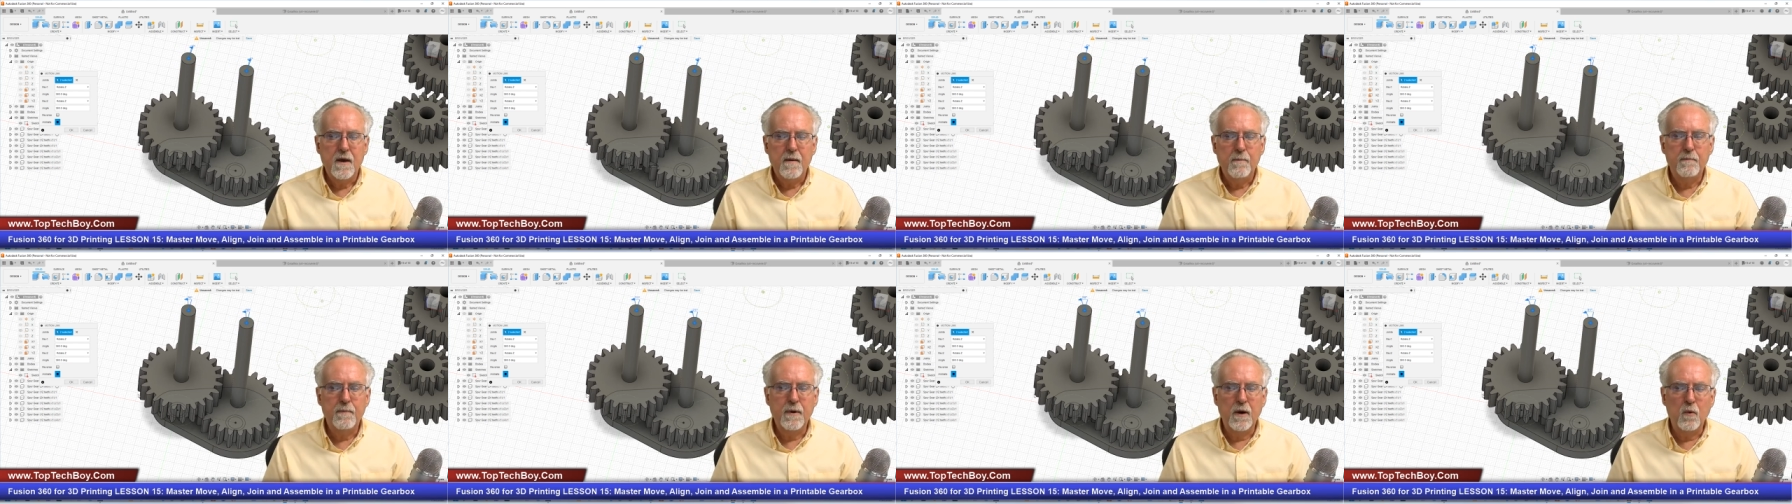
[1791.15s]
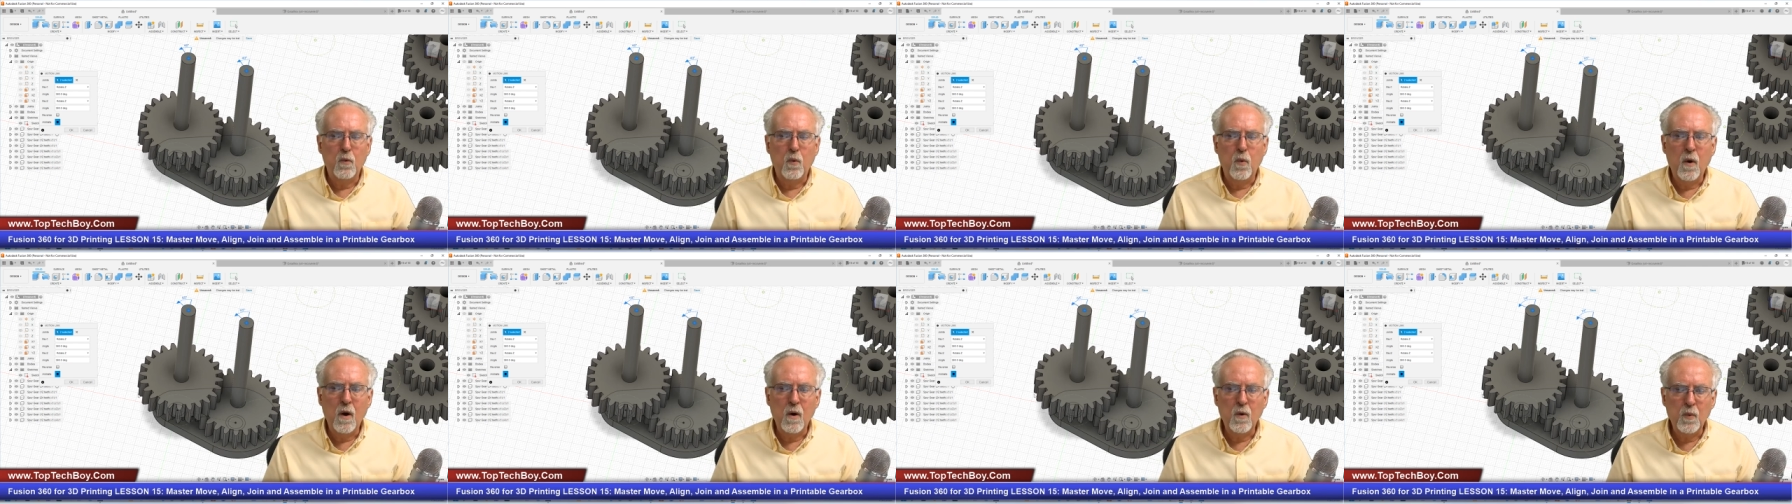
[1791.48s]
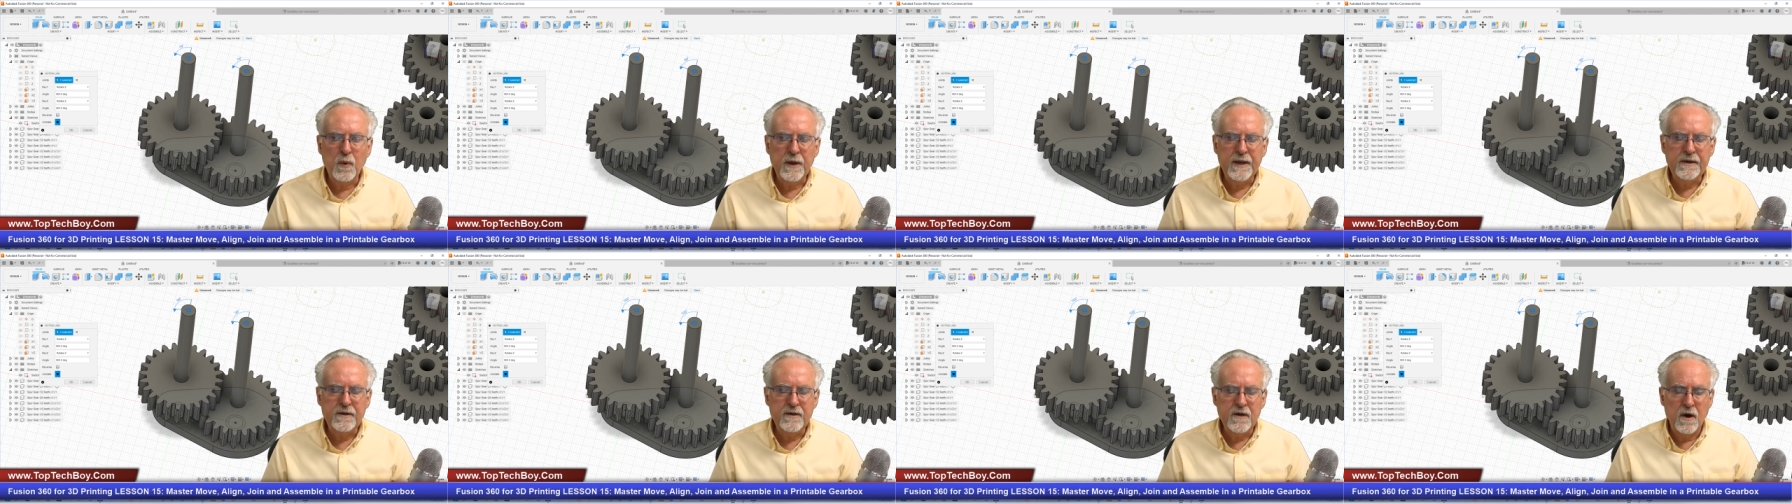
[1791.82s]
but what
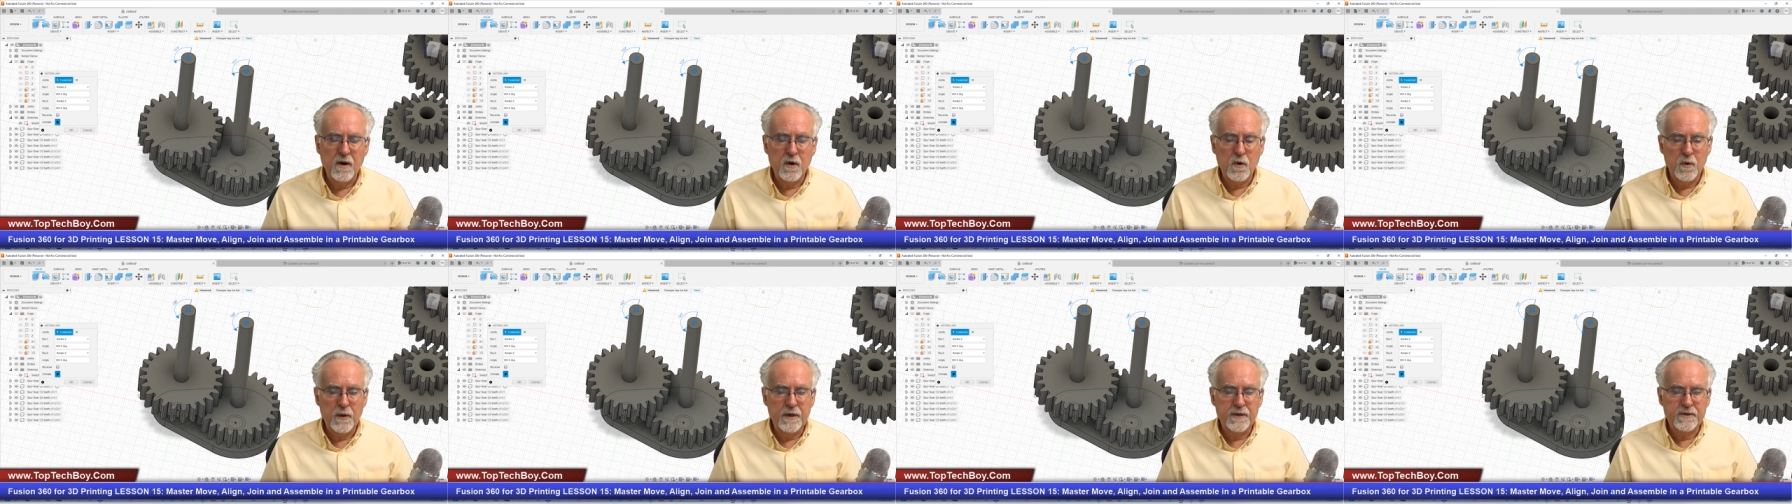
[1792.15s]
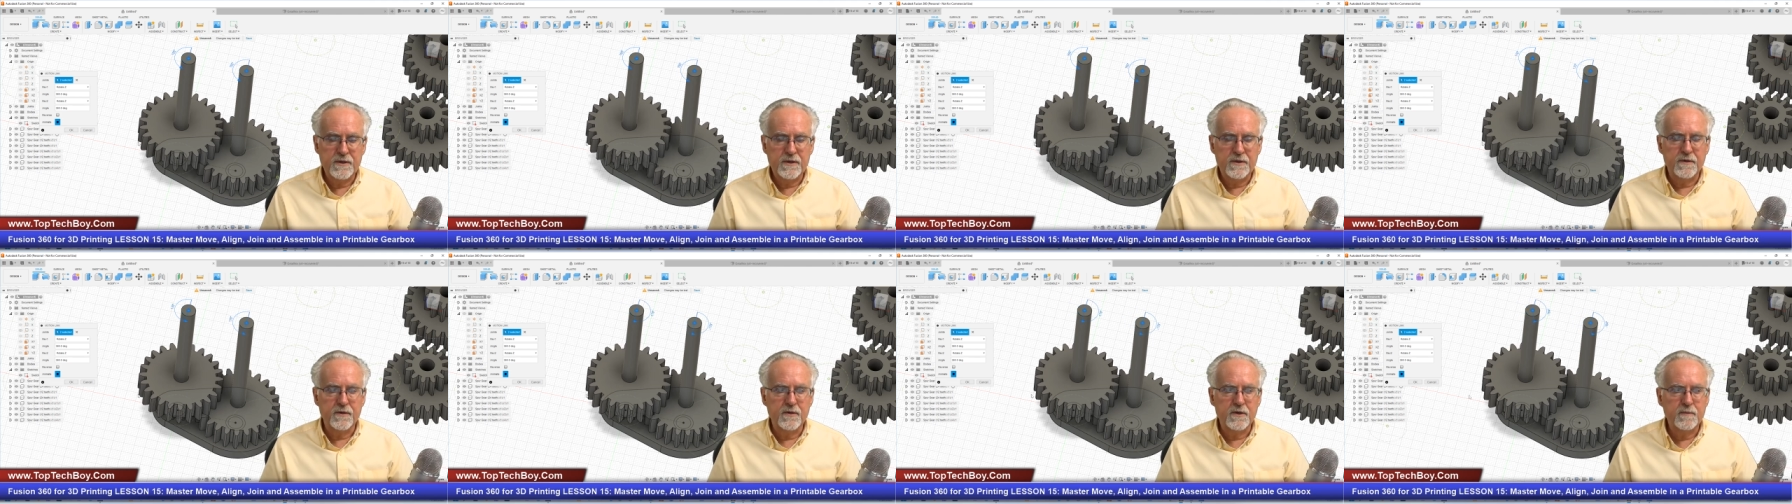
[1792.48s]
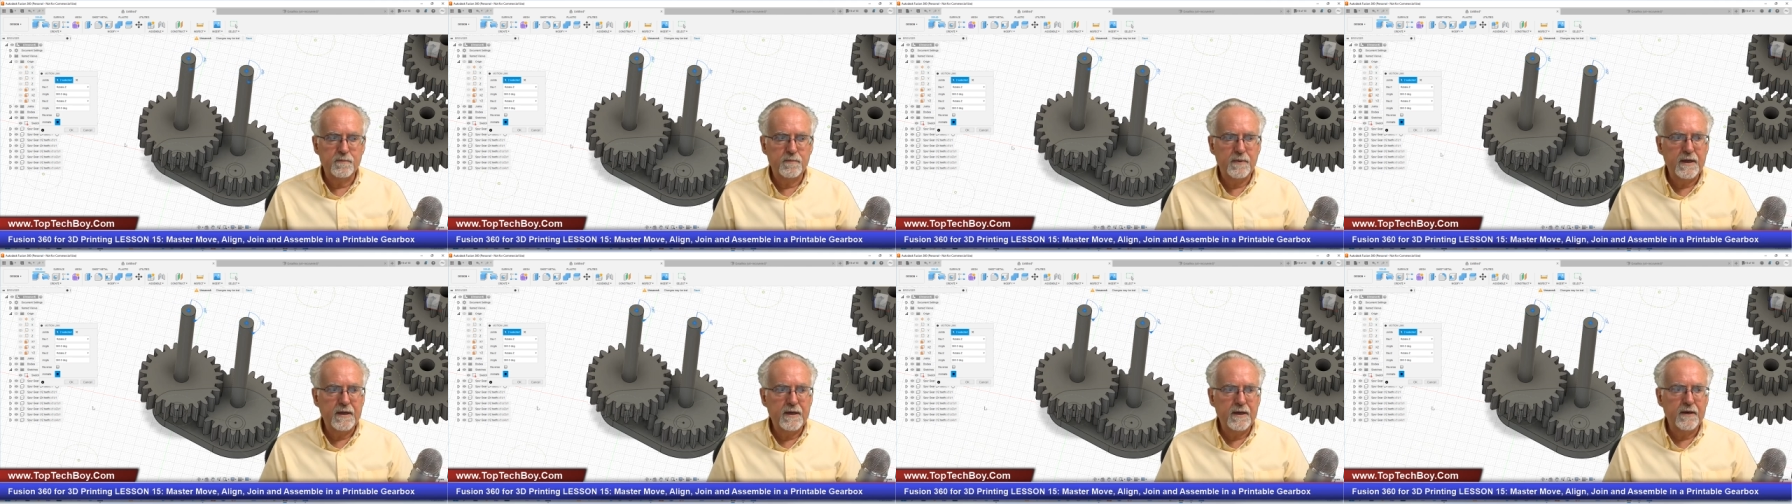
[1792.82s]
we know is they're
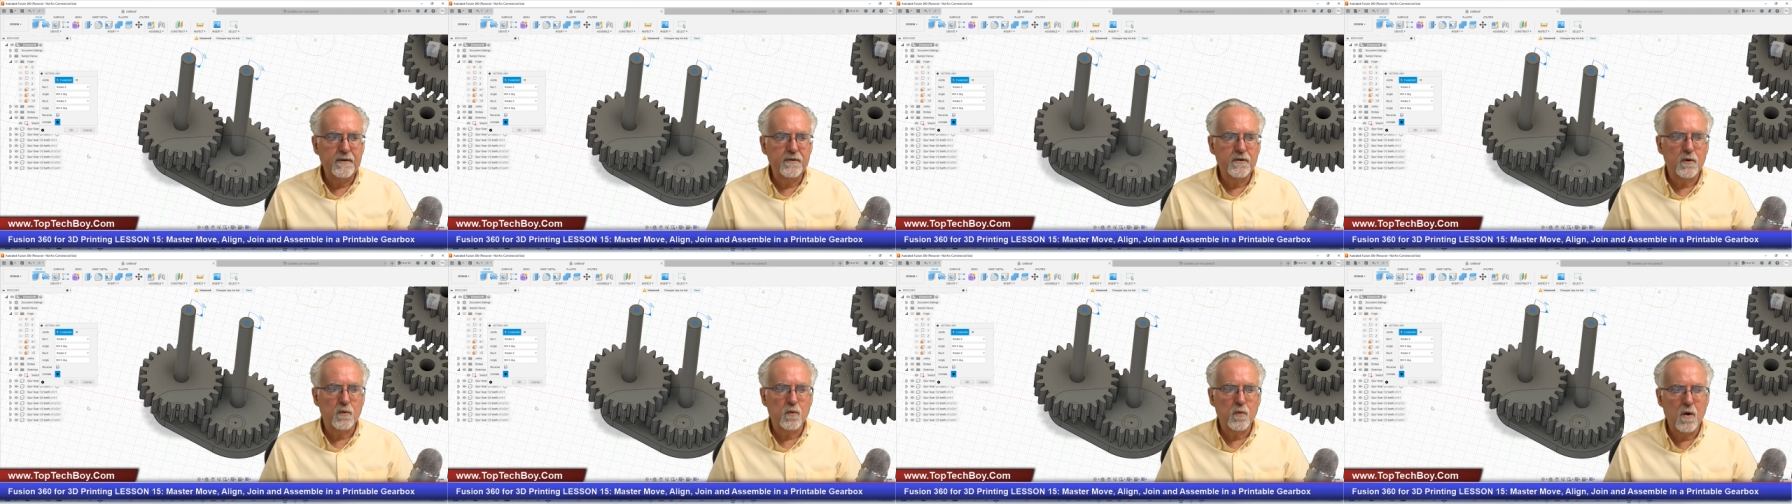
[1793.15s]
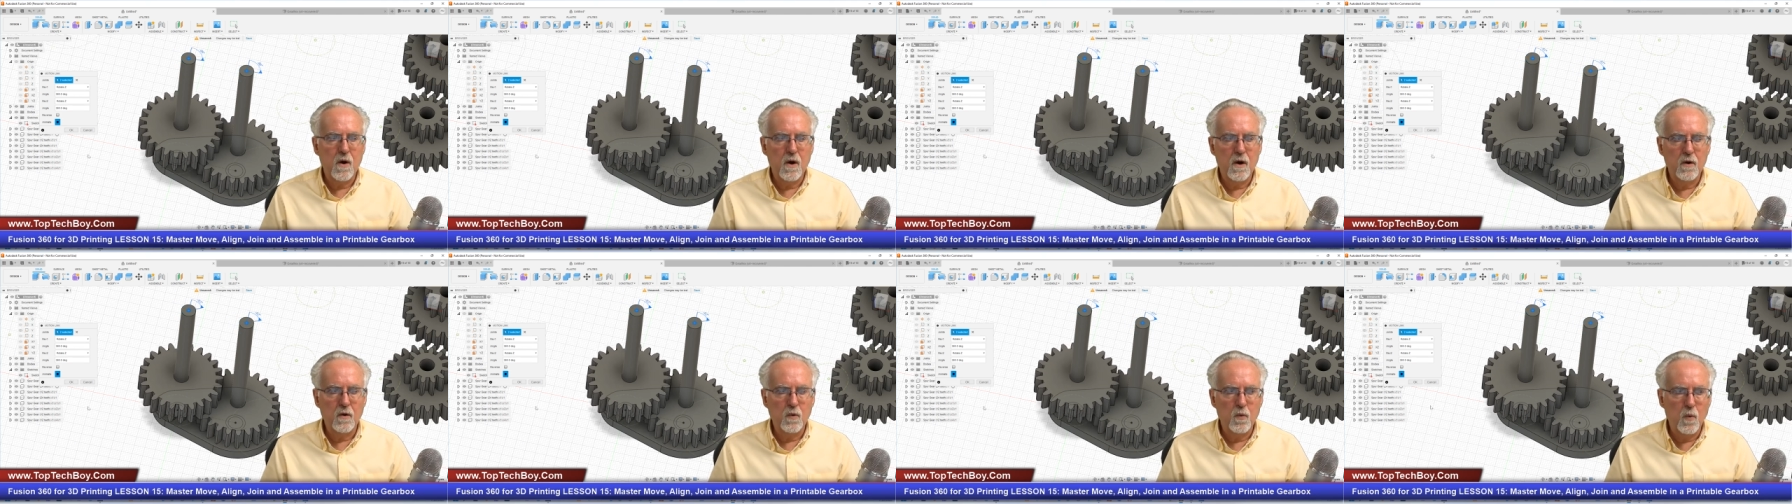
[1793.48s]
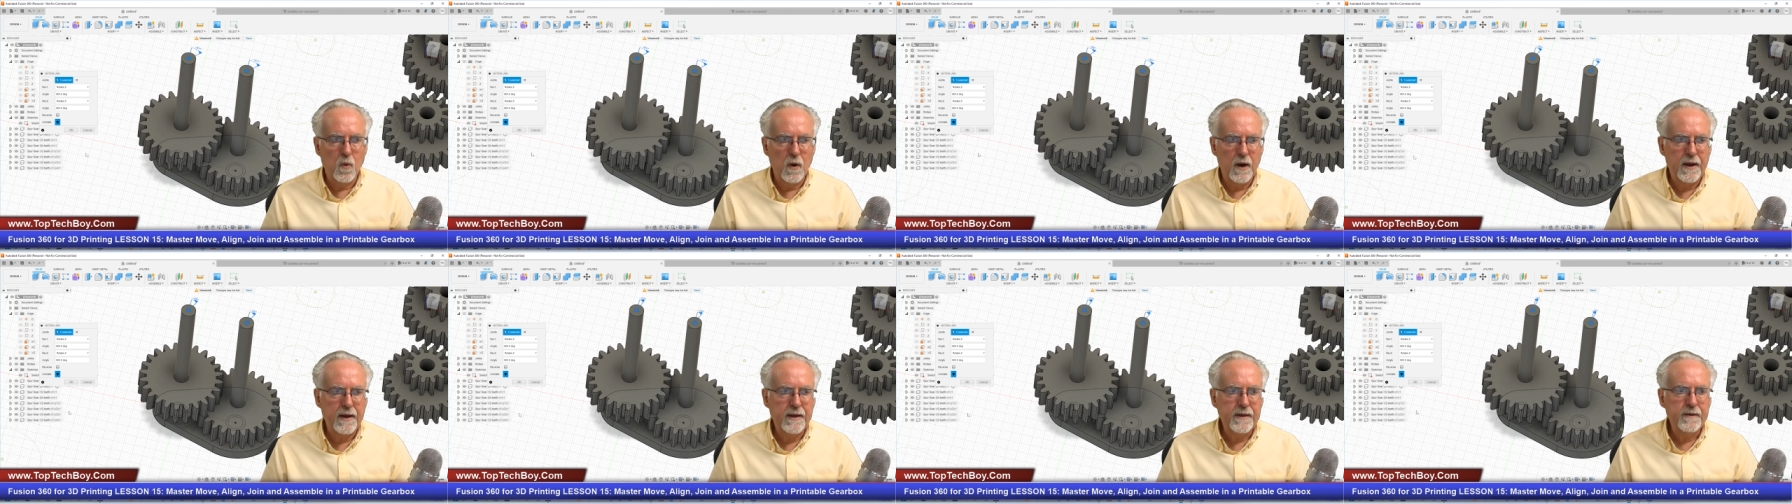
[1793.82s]
spinning the wrong
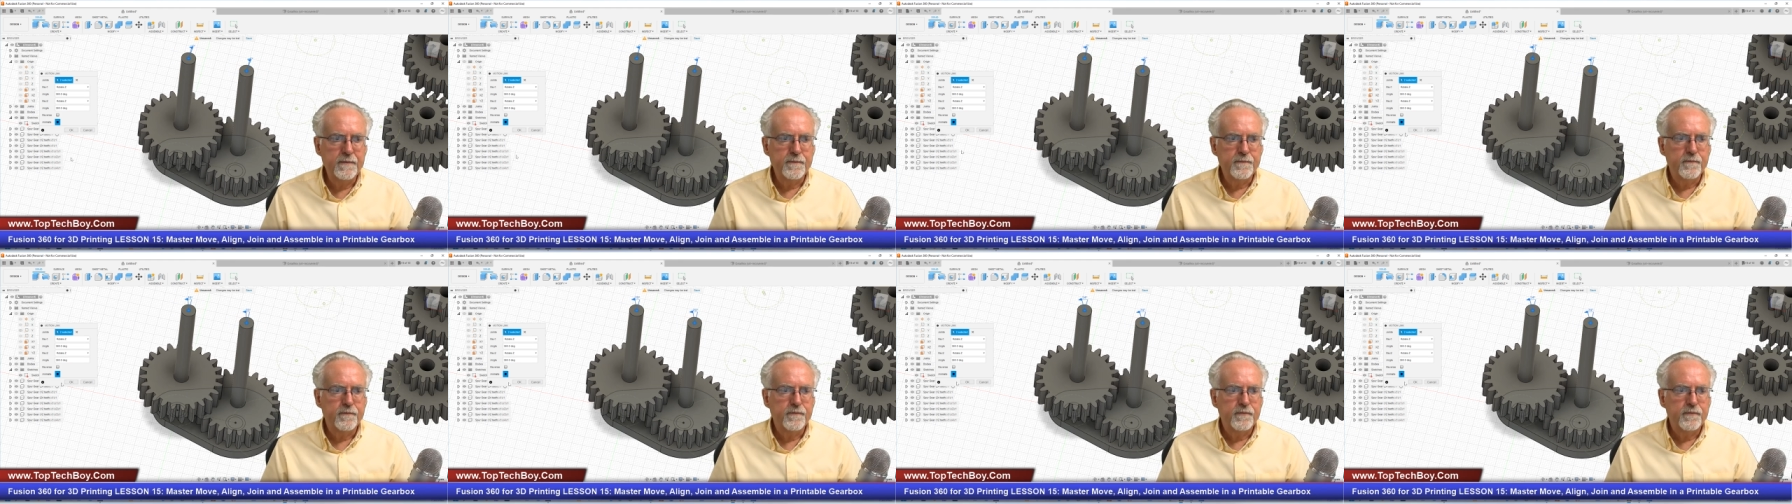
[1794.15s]
way.